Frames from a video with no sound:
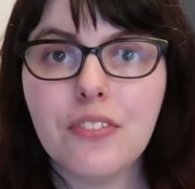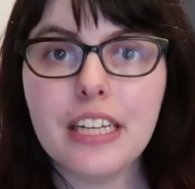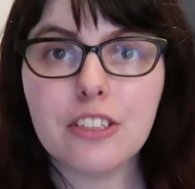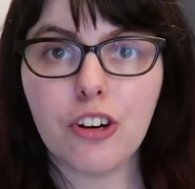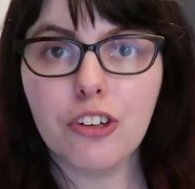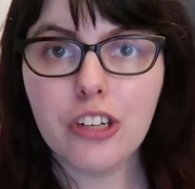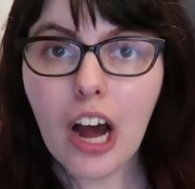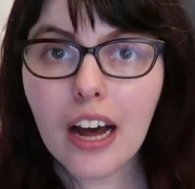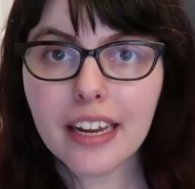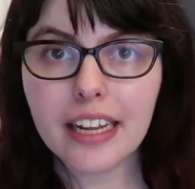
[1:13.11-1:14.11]
These are
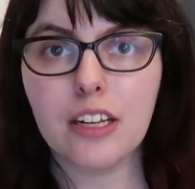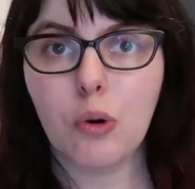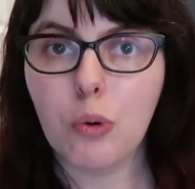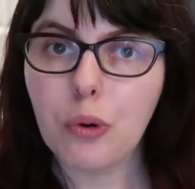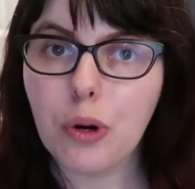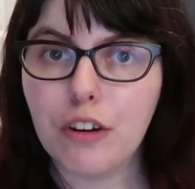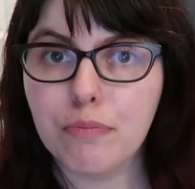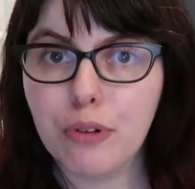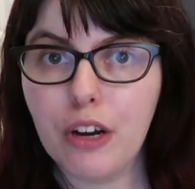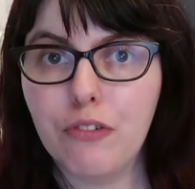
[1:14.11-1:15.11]
not in order
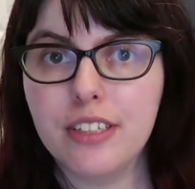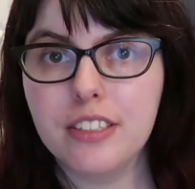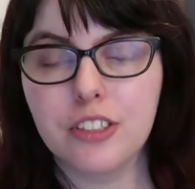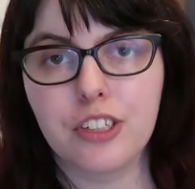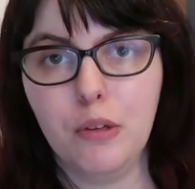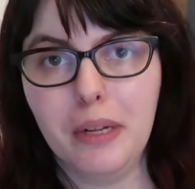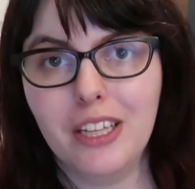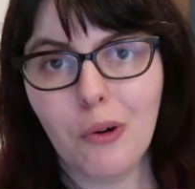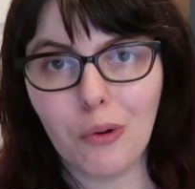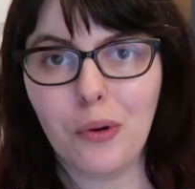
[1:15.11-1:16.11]
of preference. These are gonna be in
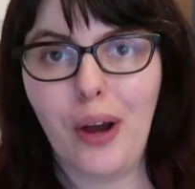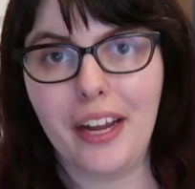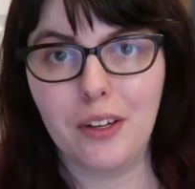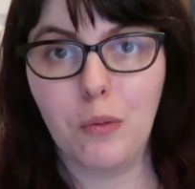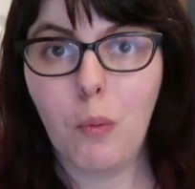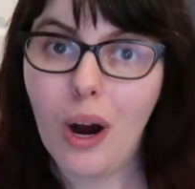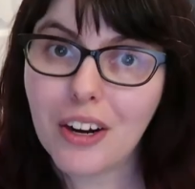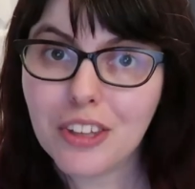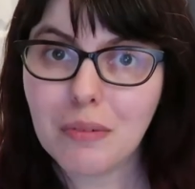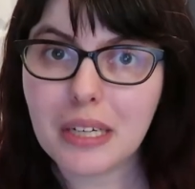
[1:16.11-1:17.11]
the order I could
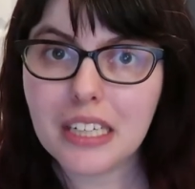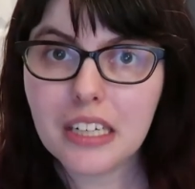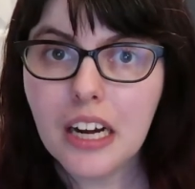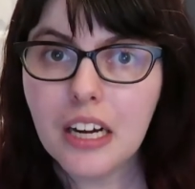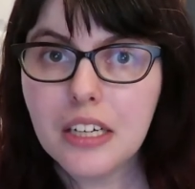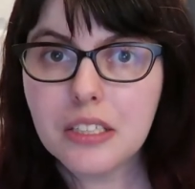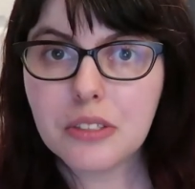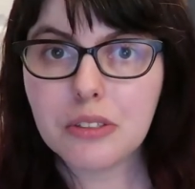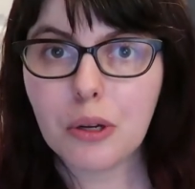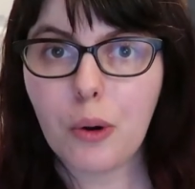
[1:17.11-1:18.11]
walk them in.
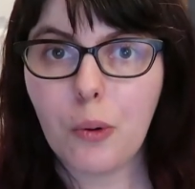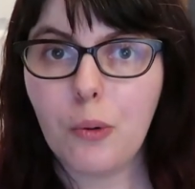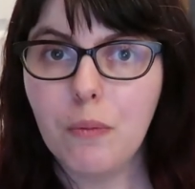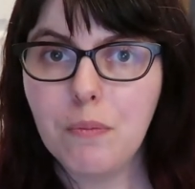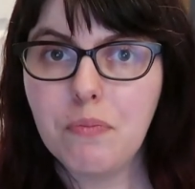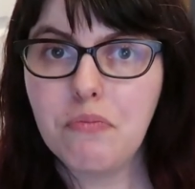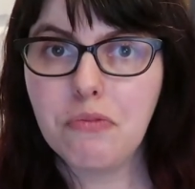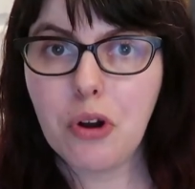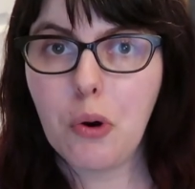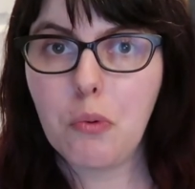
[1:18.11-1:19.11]
So
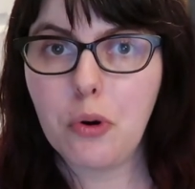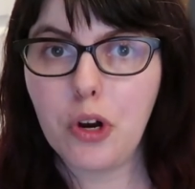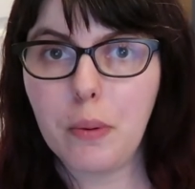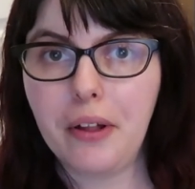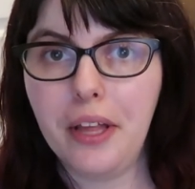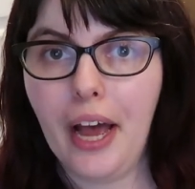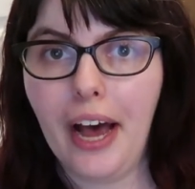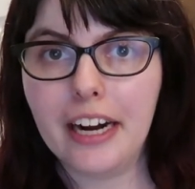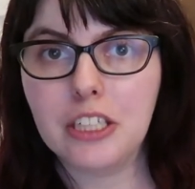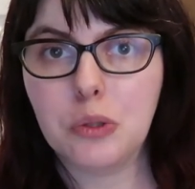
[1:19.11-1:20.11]
don't worry about the
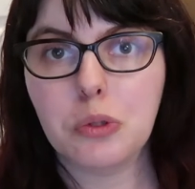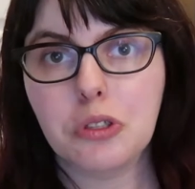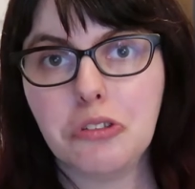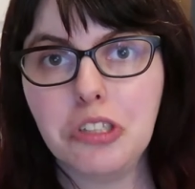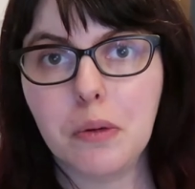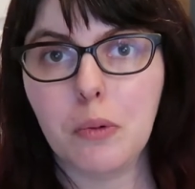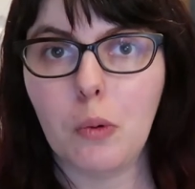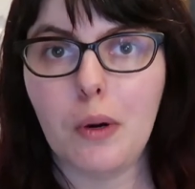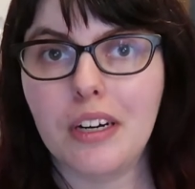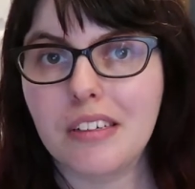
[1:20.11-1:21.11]
actual number
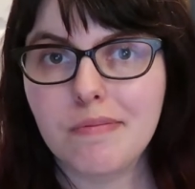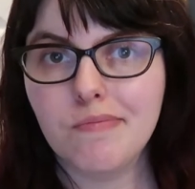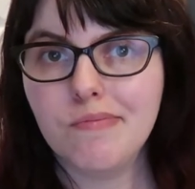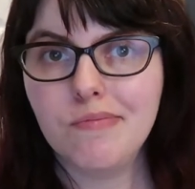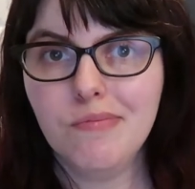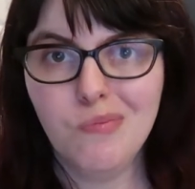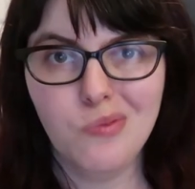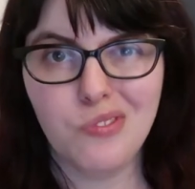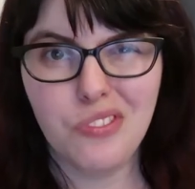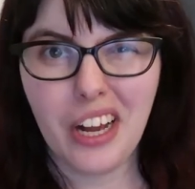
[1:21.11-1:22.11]
one.
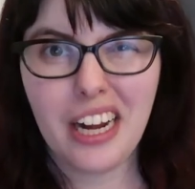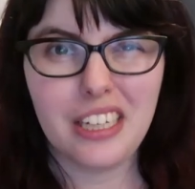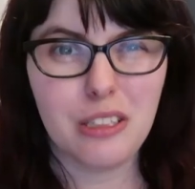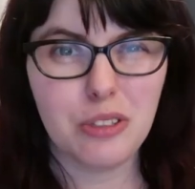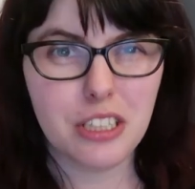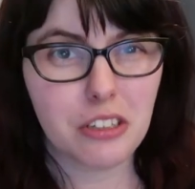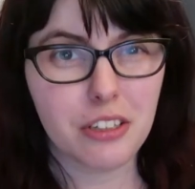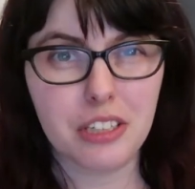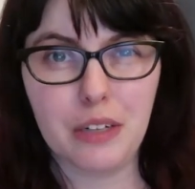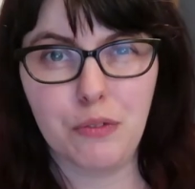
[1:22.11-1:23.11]
I use these
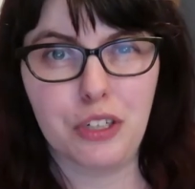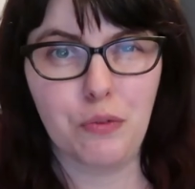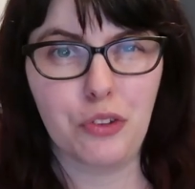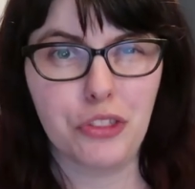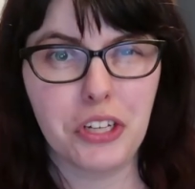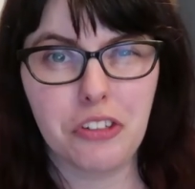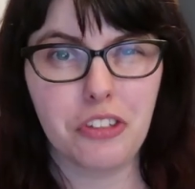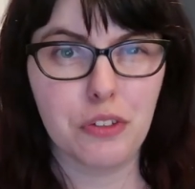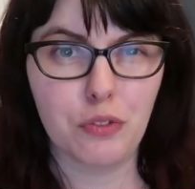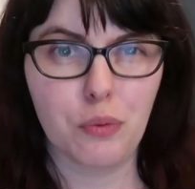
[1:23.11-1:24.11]
all the time for different things
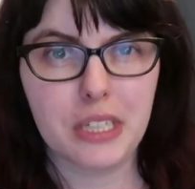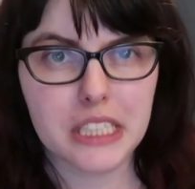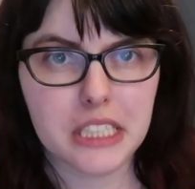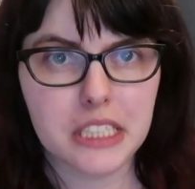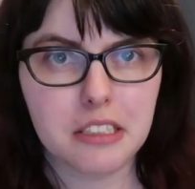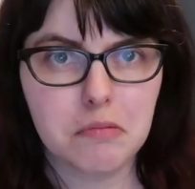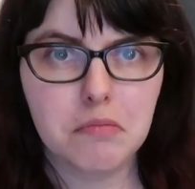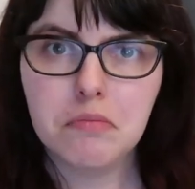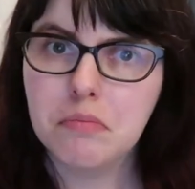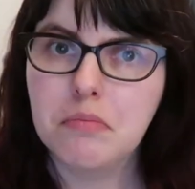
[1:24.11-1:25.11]
and different reasons.
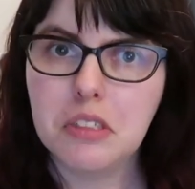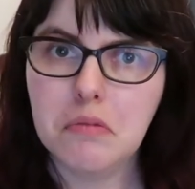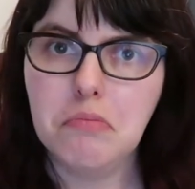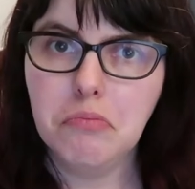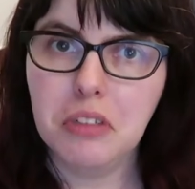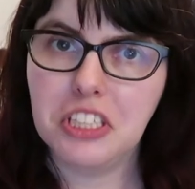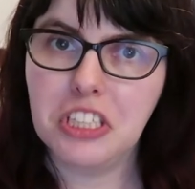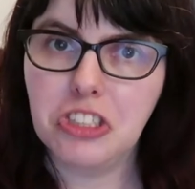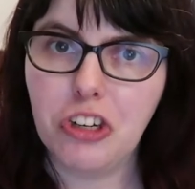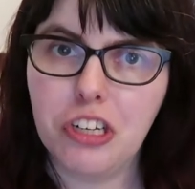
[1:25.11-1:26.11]
Let's
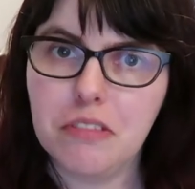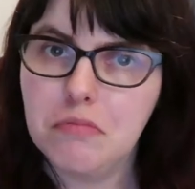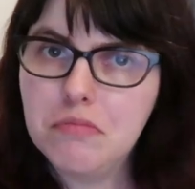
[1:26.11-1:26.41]
get started.